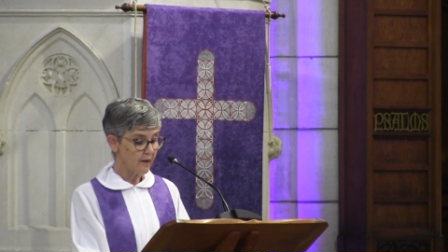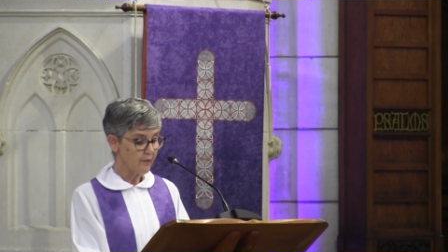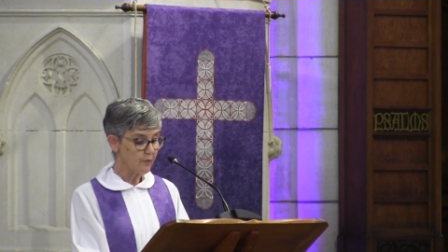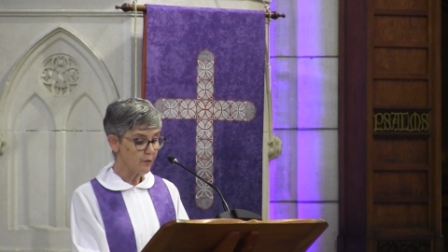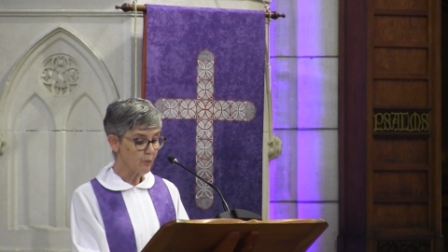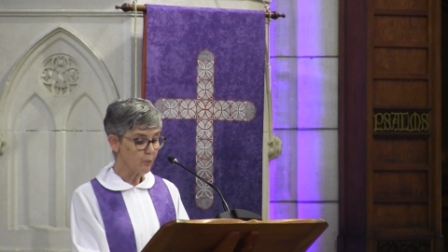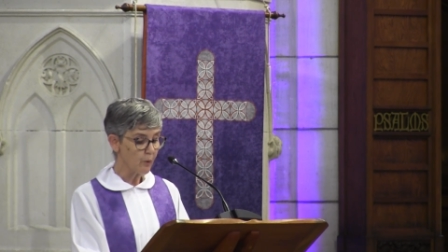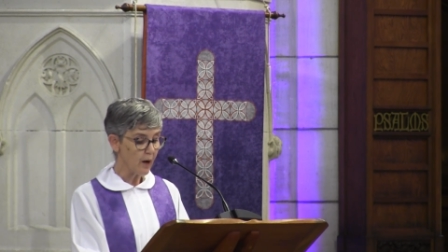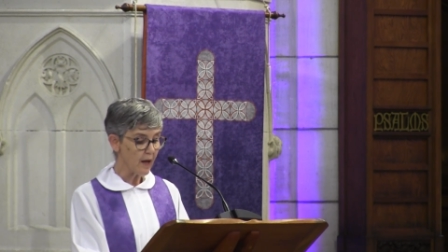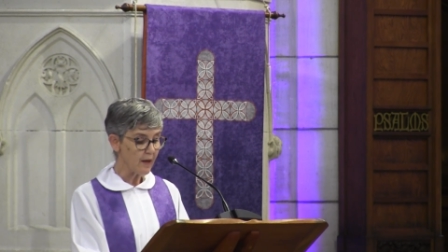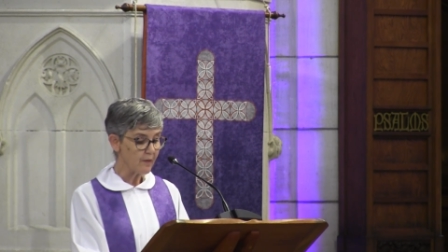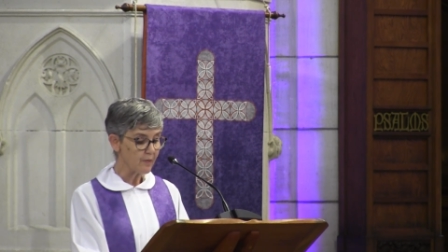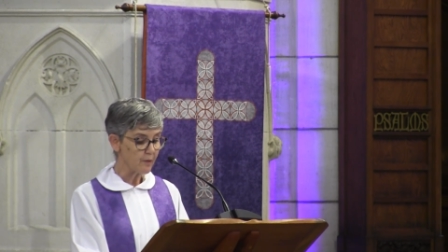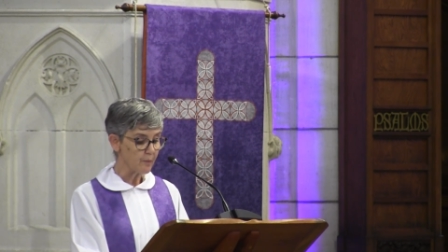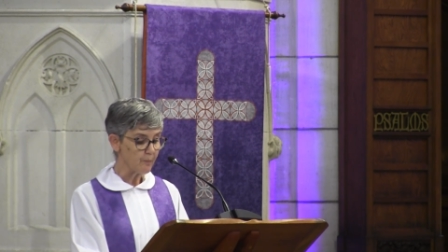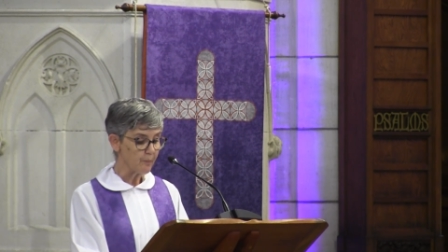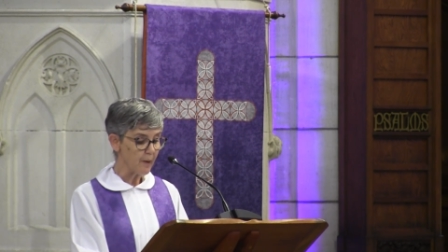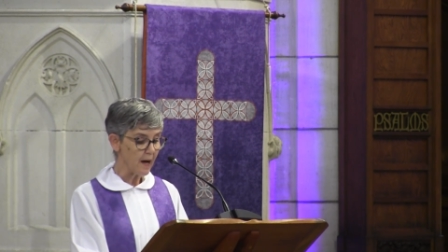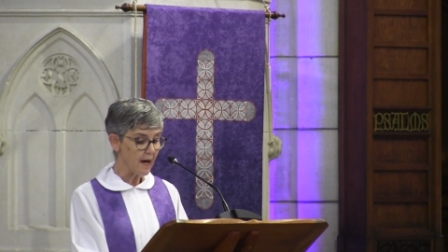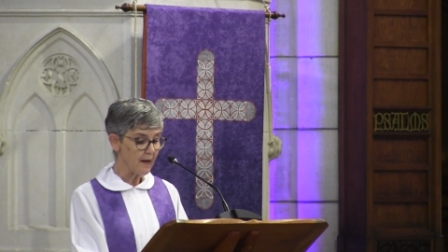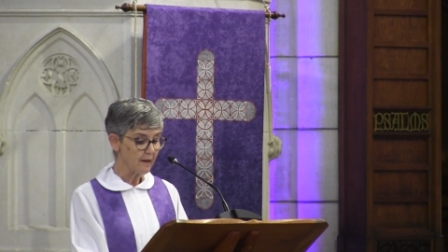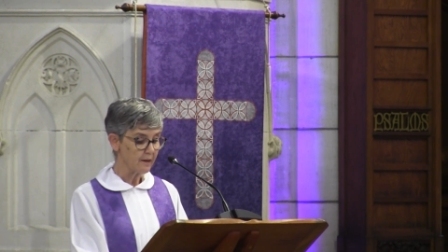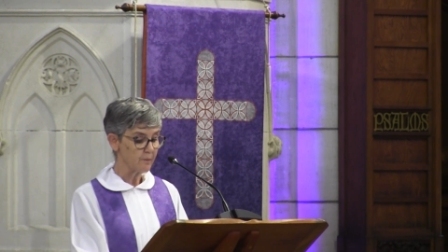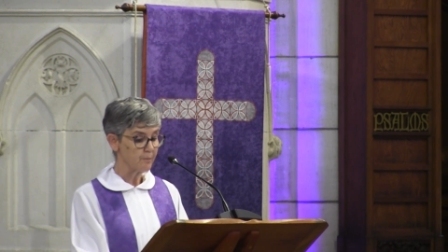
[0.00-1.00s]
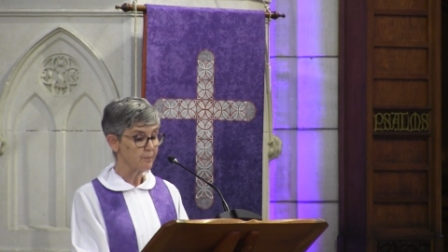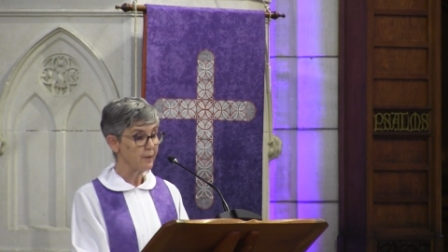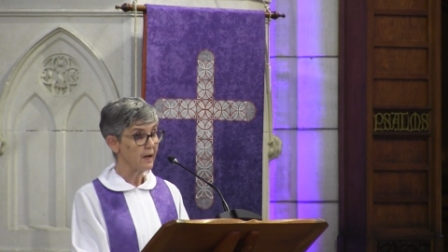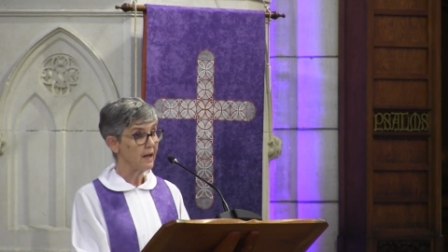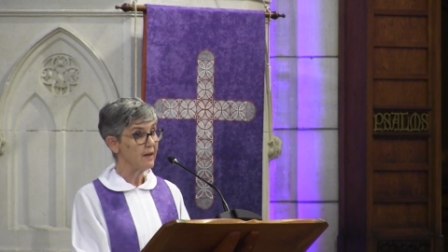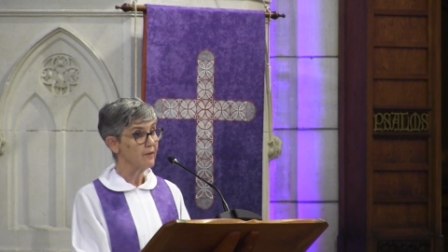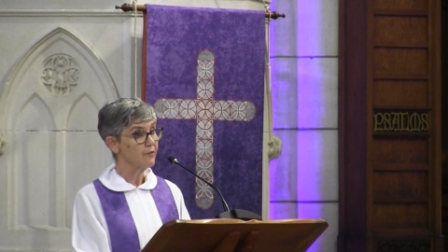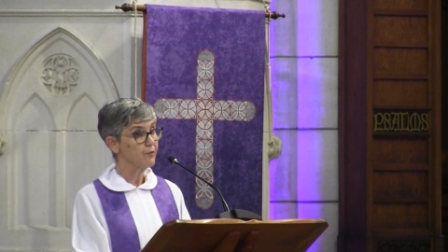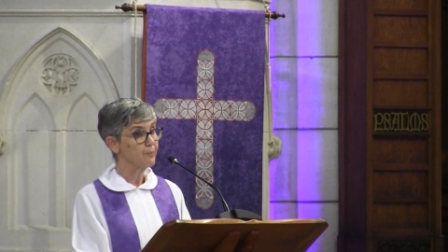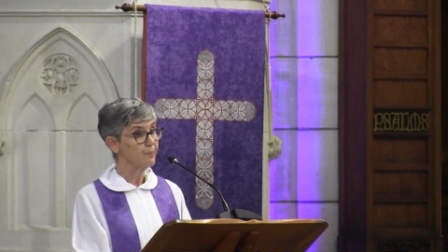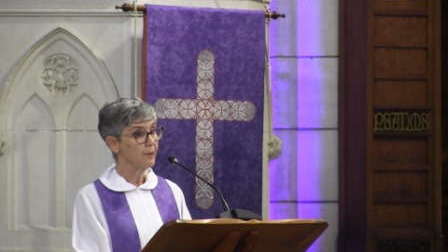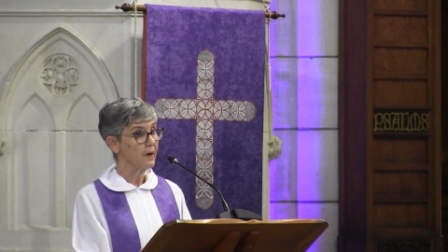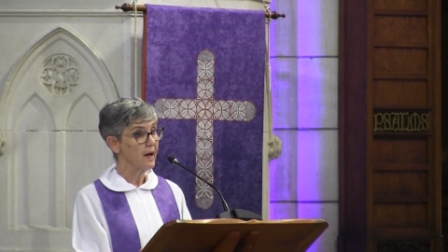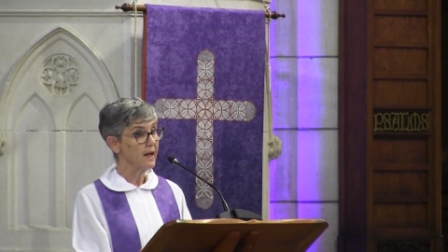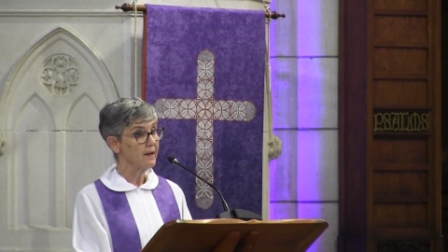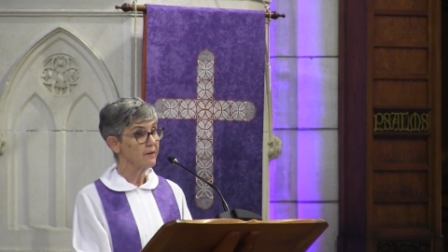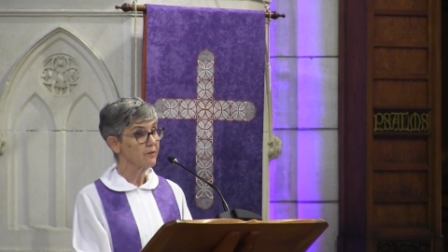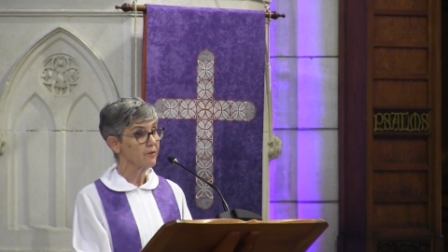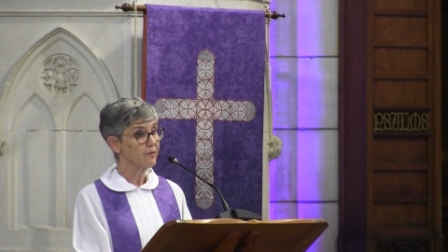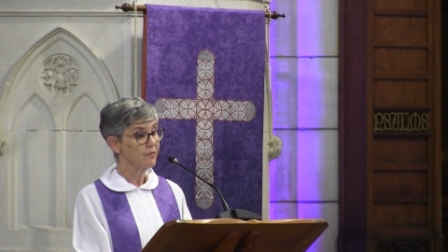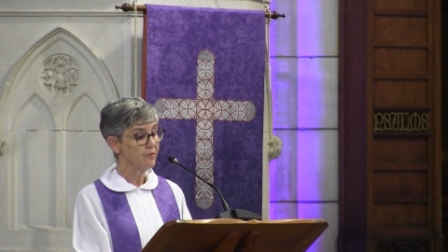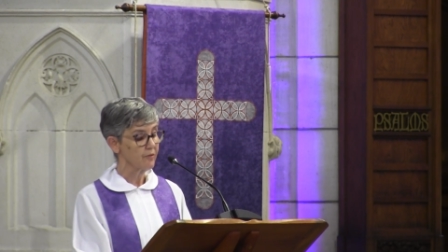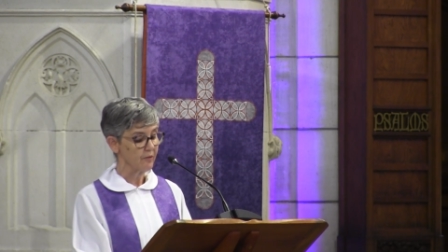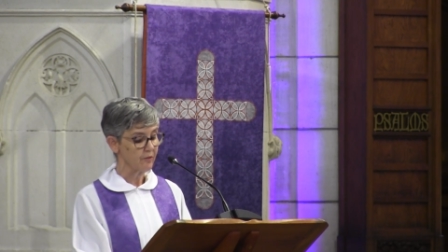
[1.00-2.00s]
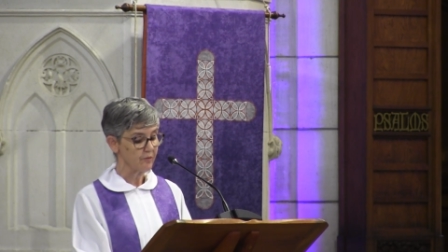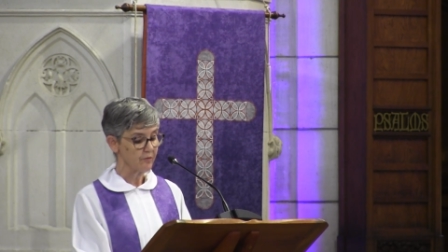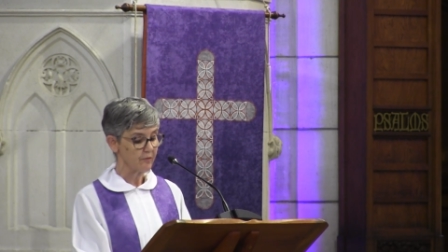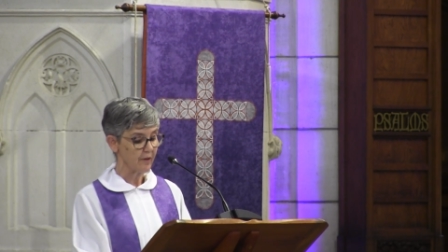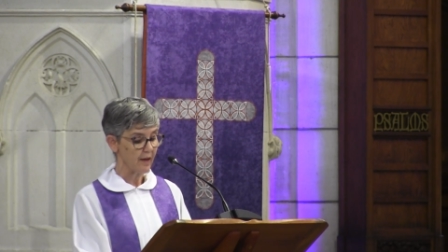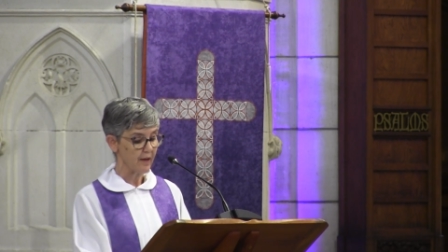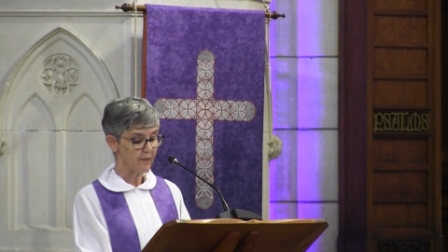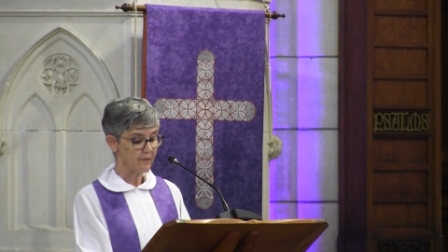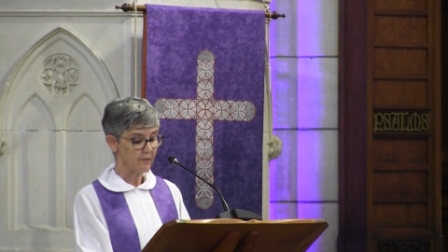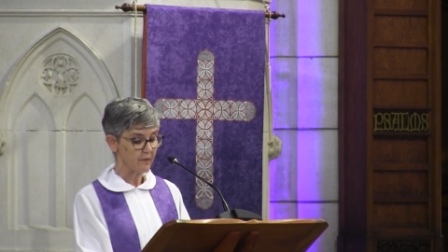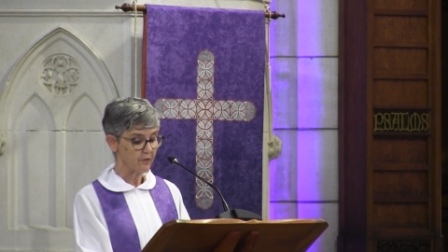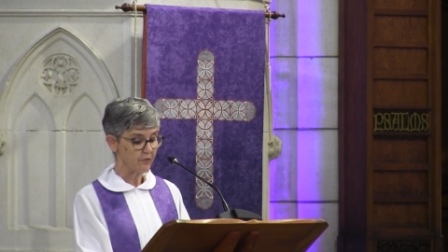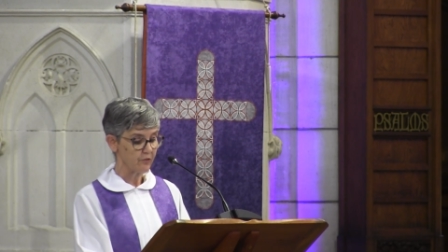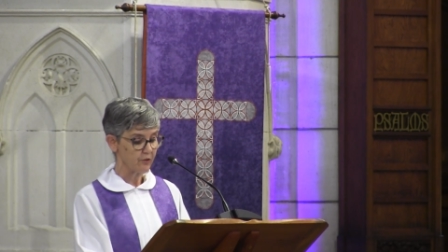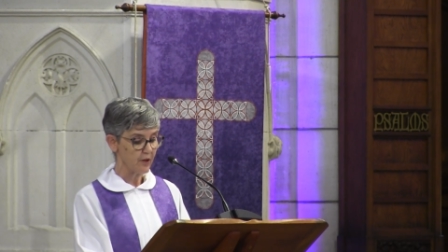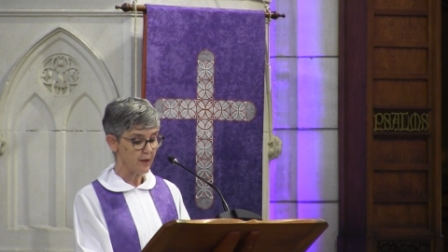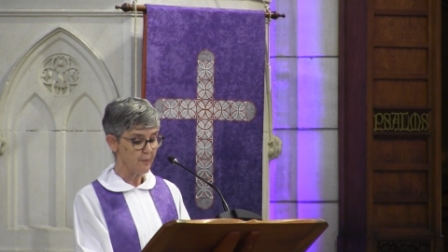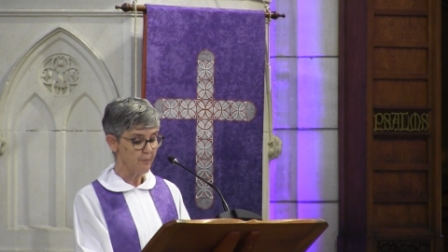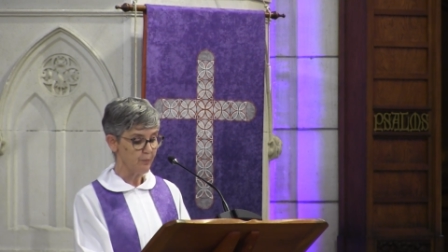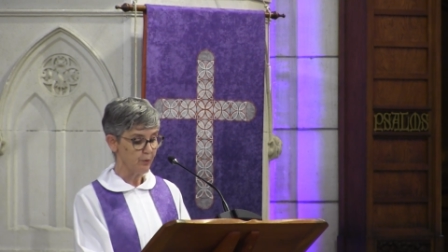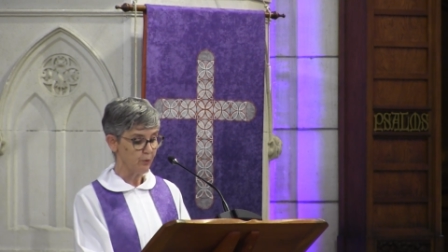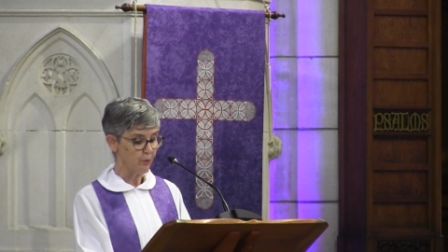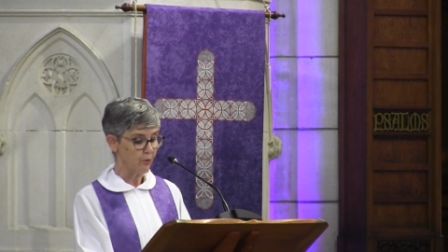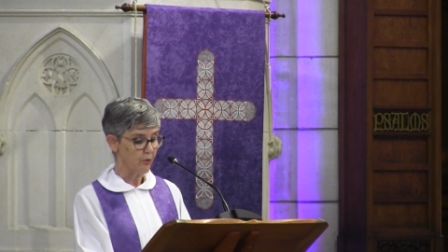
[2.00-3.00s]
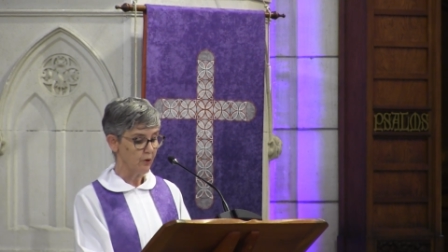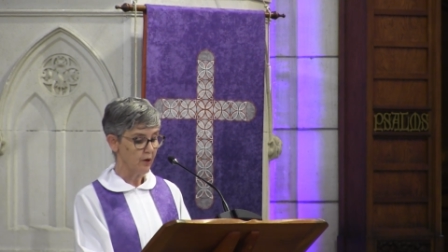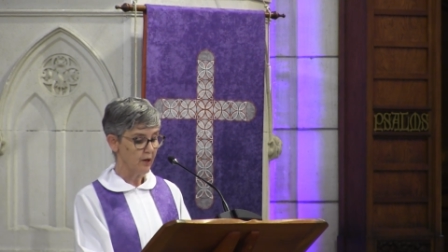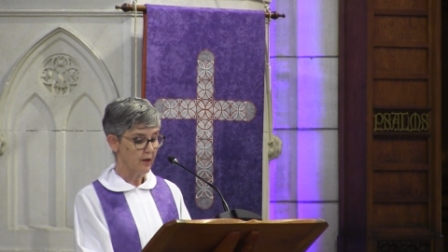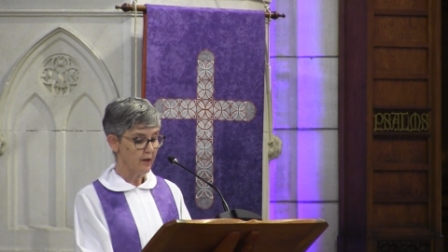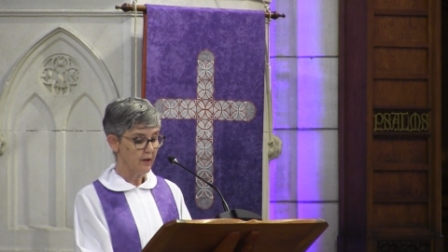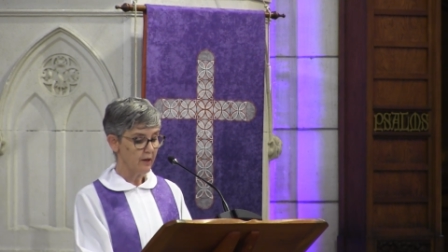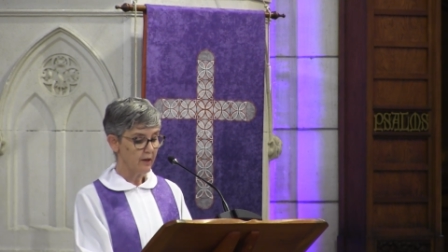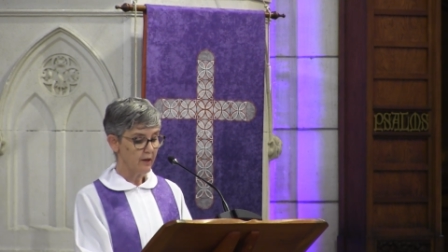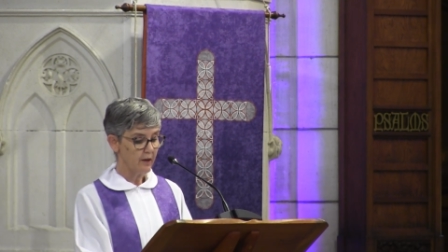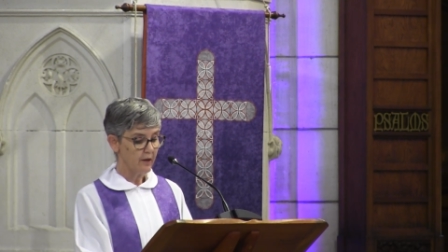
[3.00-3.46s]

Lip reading: in the way the marketplace practices at the temple